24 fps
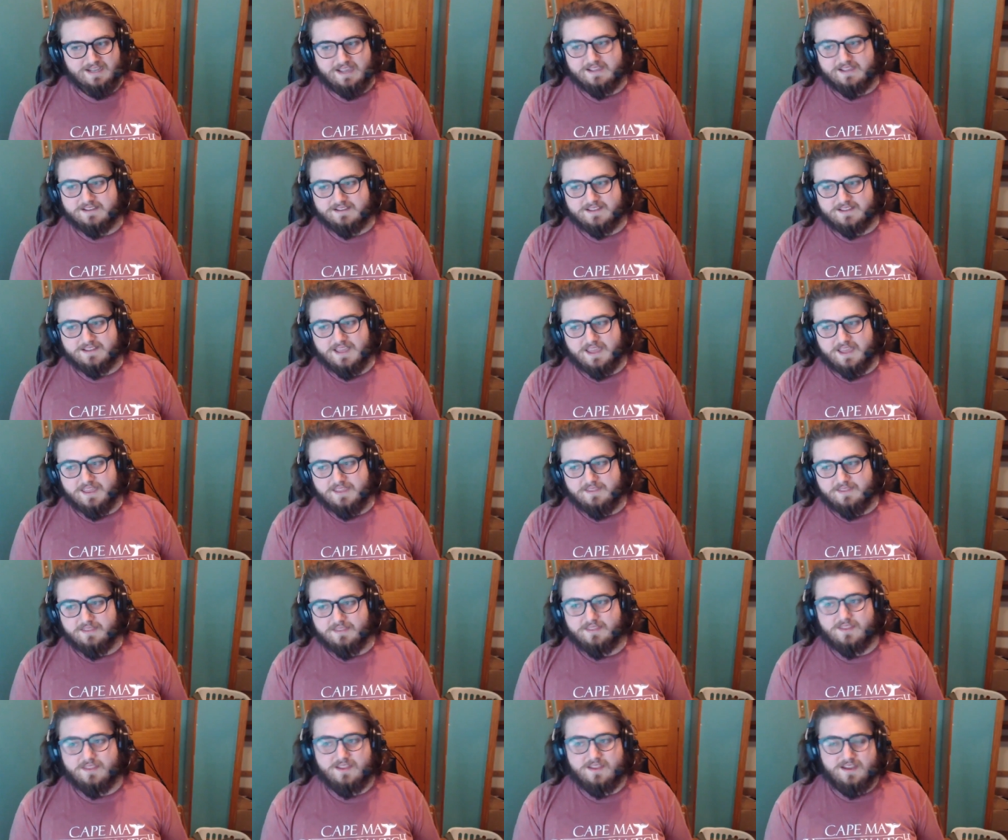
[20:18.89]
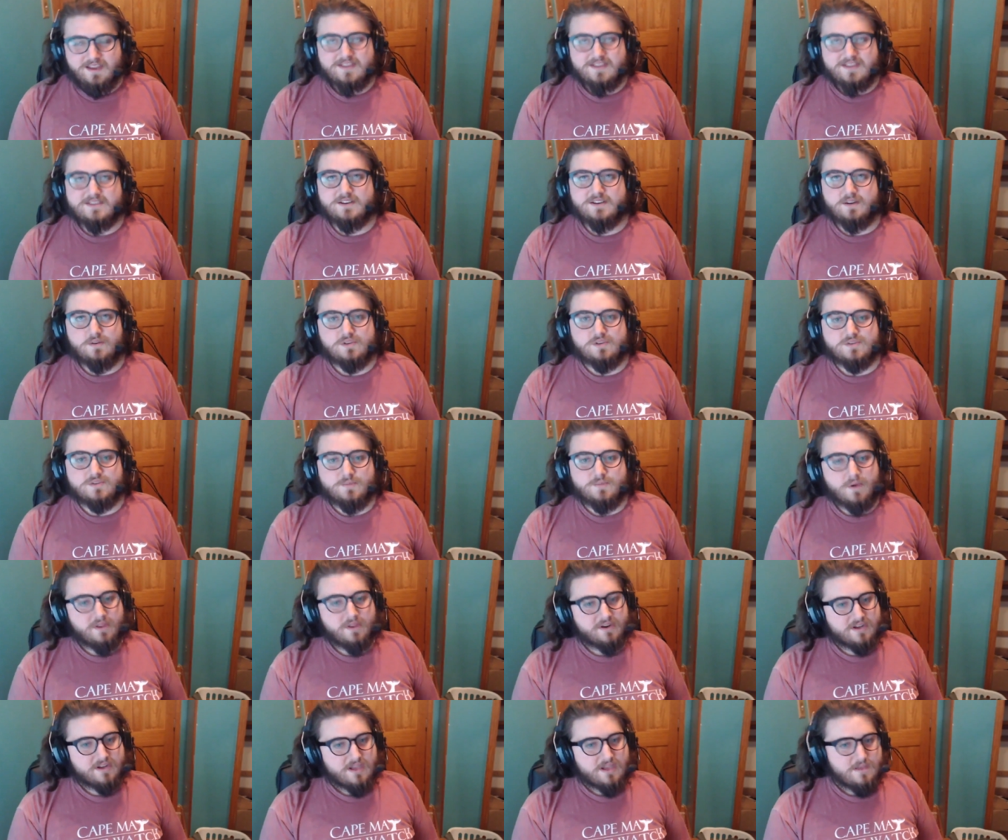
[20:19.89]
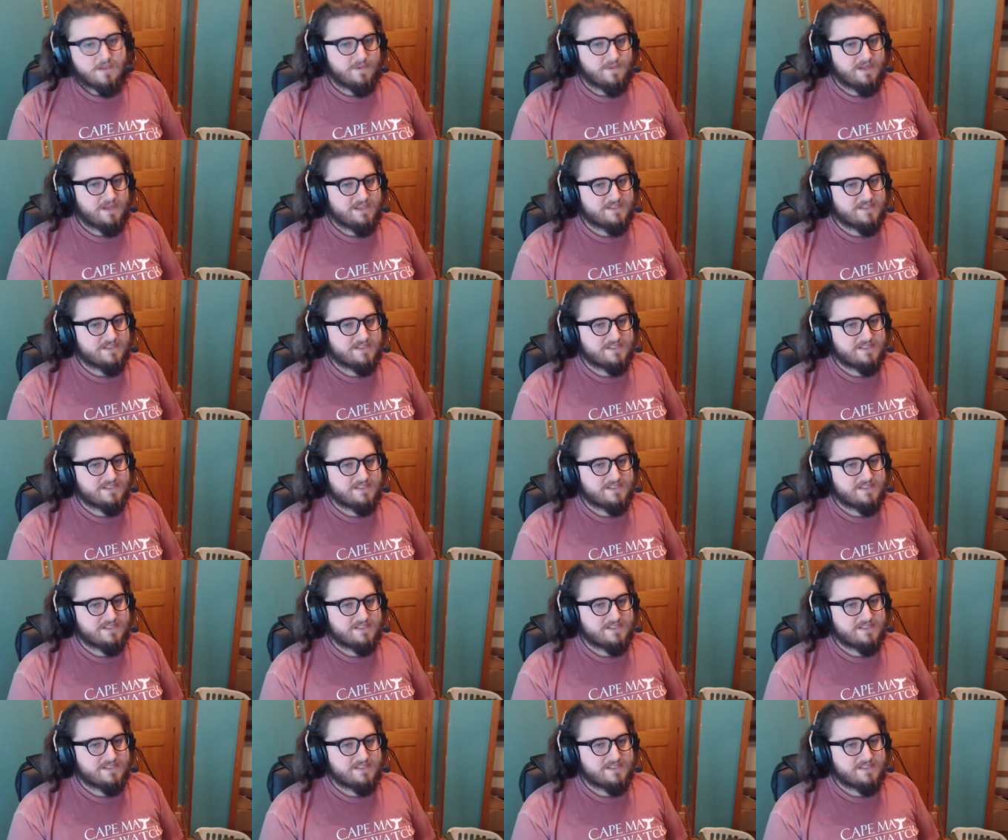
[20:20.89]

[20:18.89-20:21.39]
I and um, you know, smaller companies,